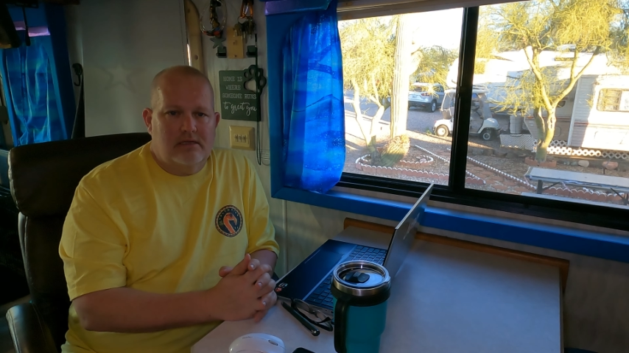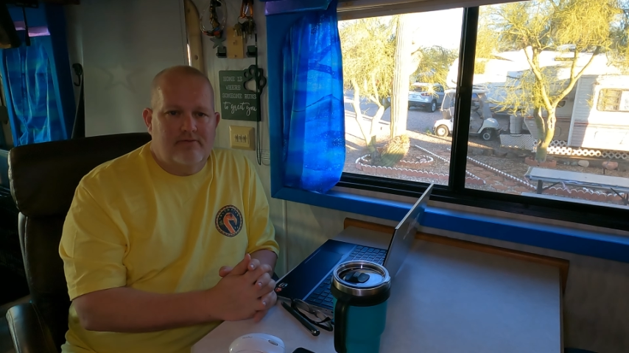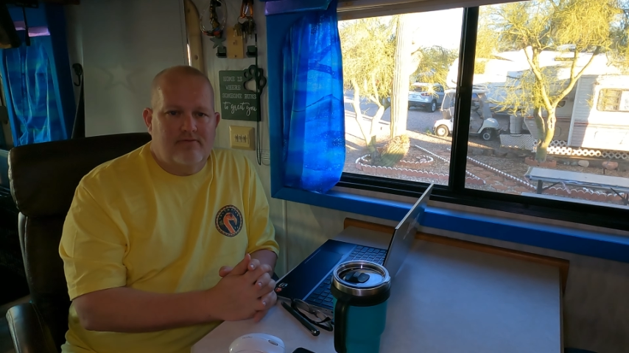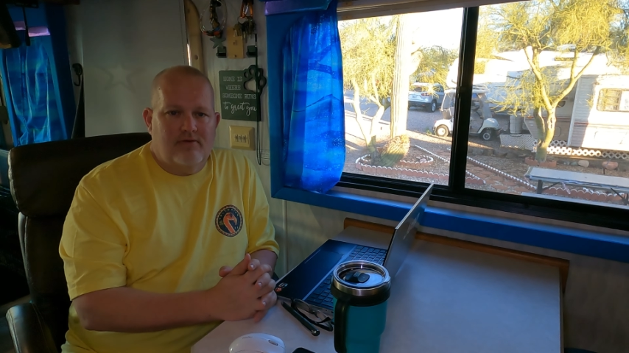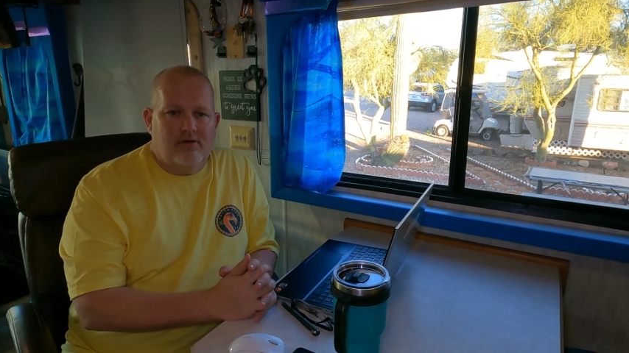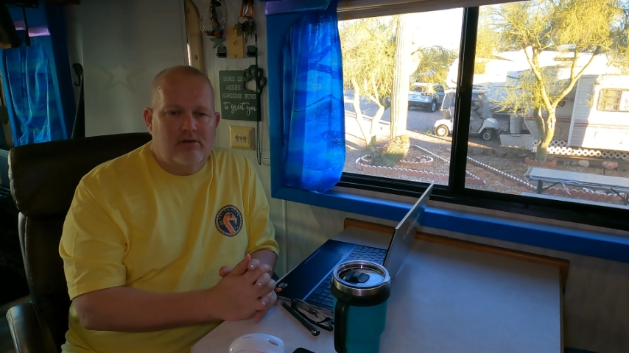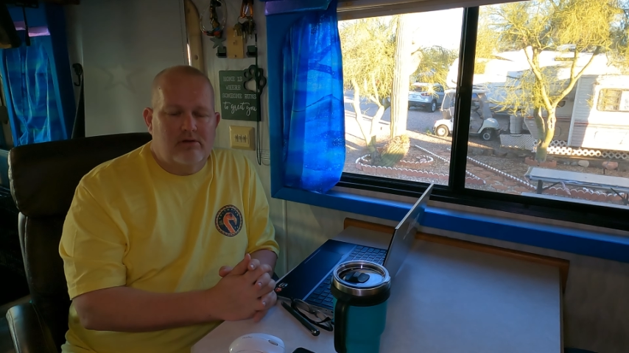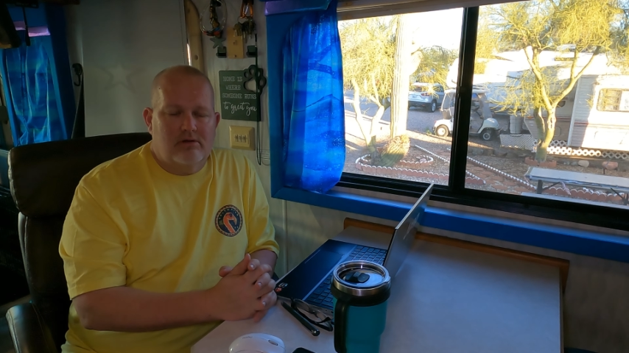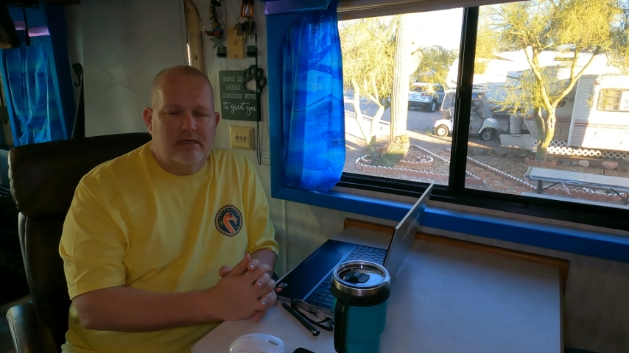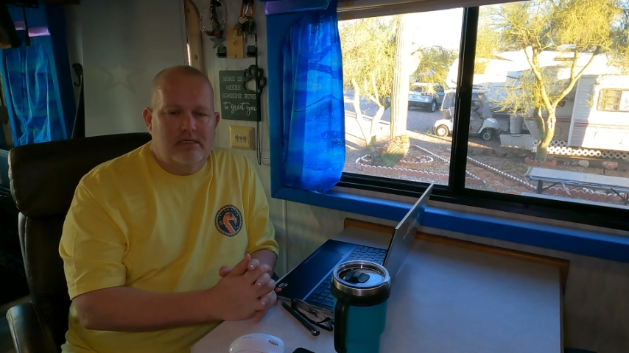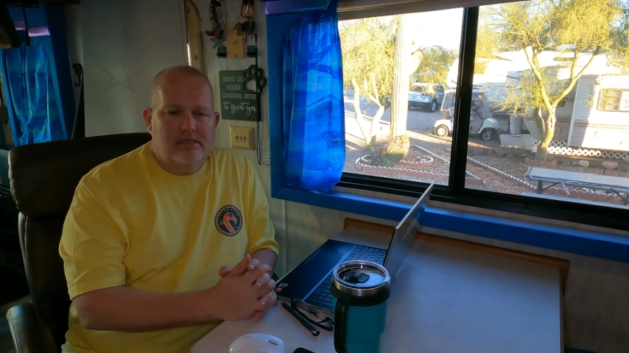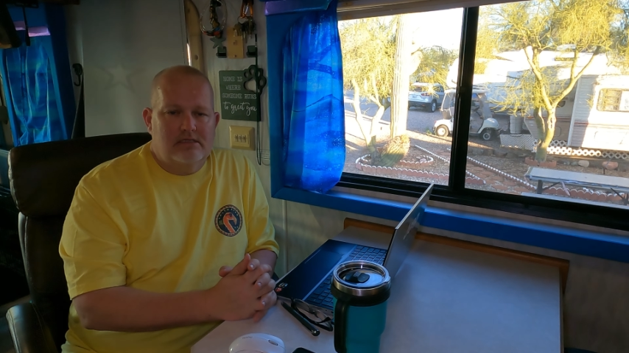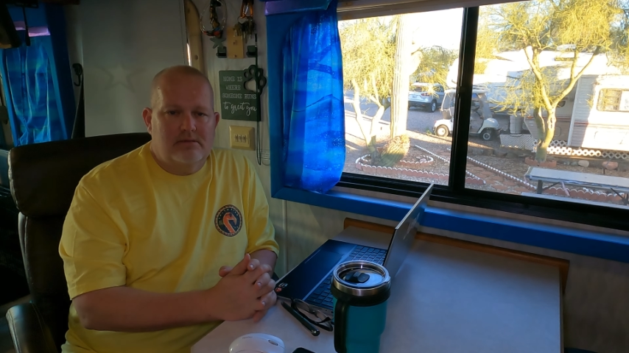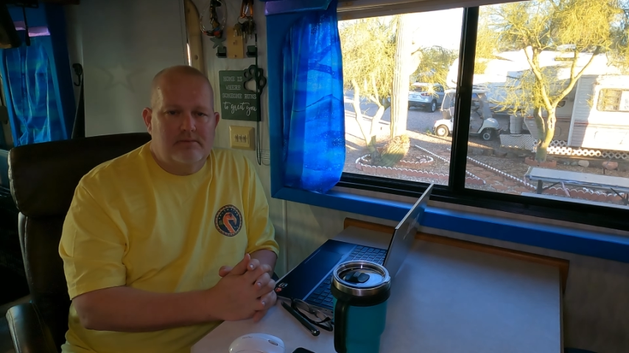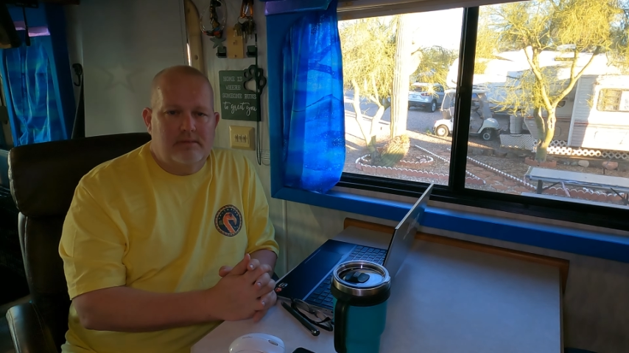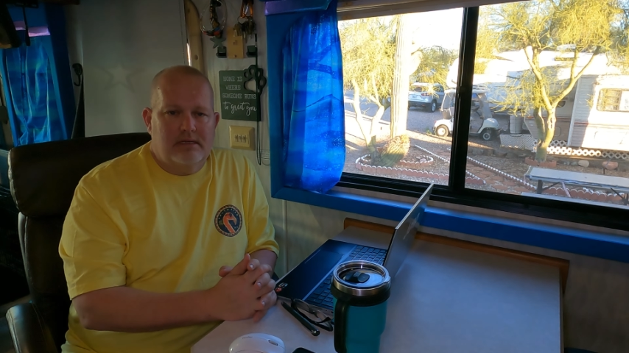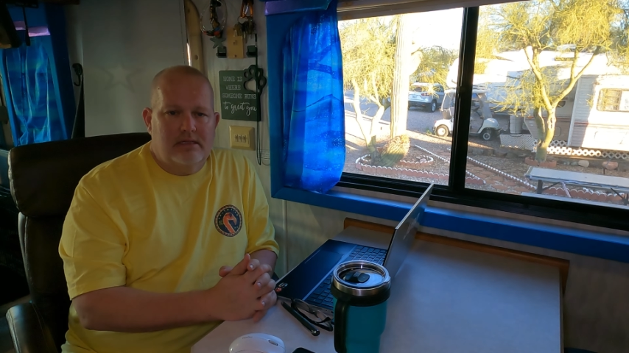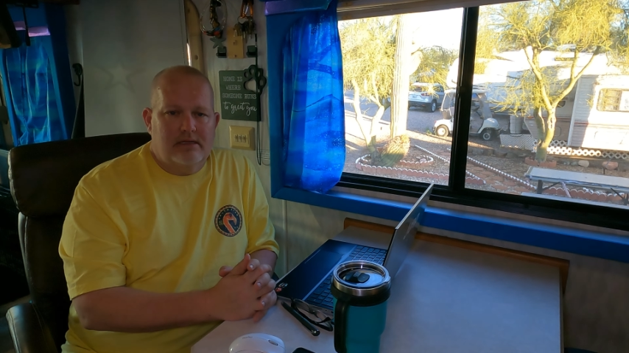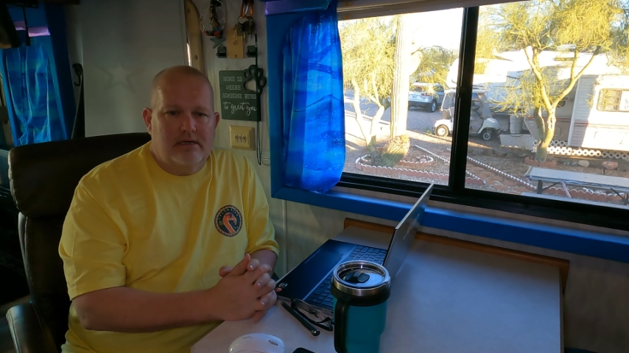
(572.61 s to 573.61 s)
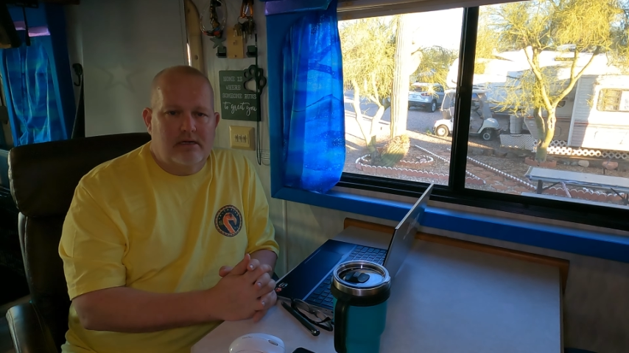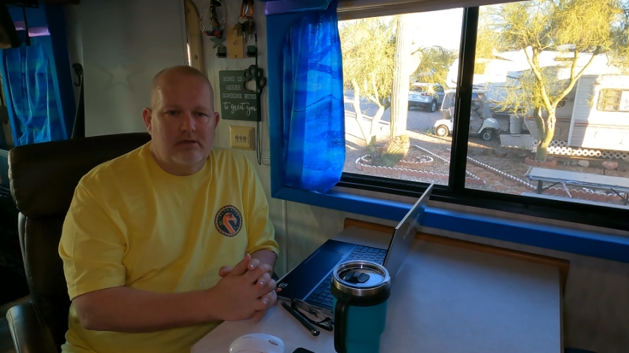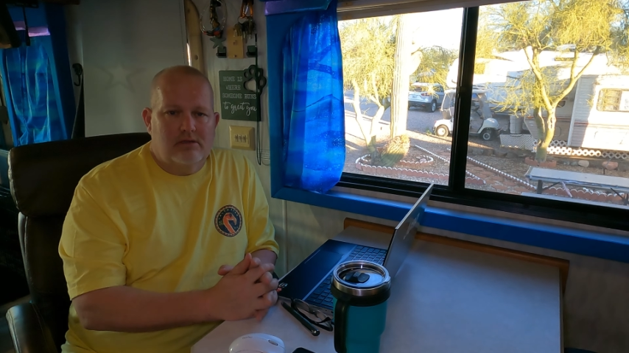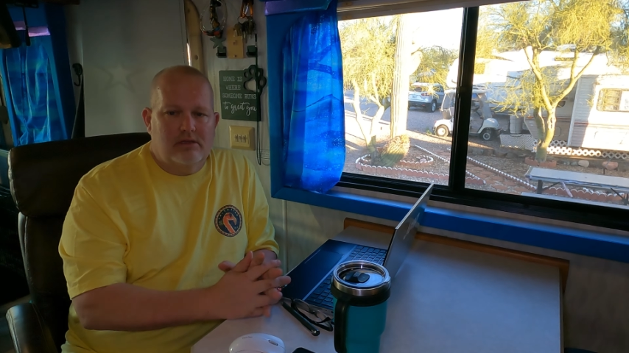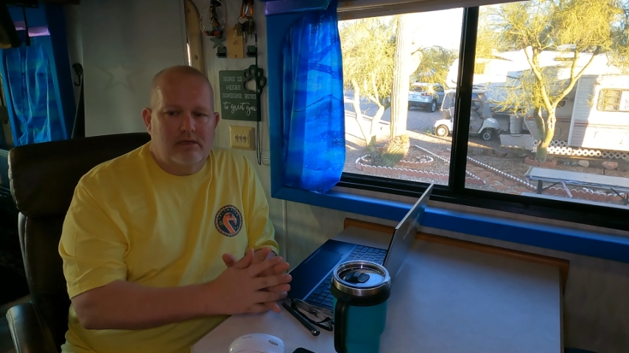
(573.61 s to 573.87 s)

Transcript: inverter needs to be there,